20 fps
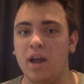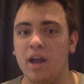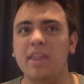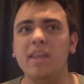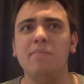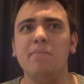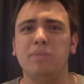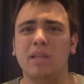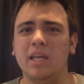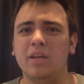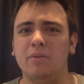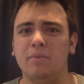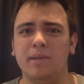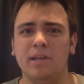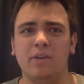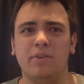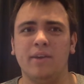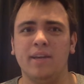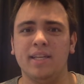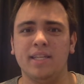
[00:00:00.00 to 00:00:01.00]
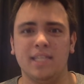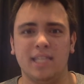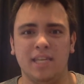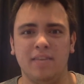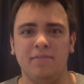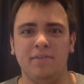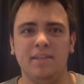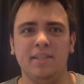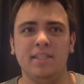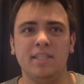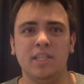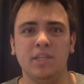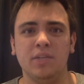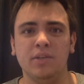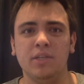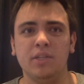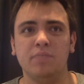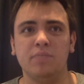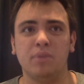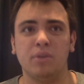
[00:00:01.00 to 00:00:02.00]
I think Blade would be a great TV
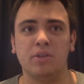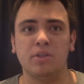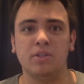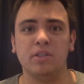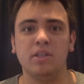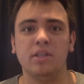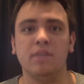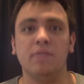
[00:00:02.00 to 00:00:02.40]
series, personally.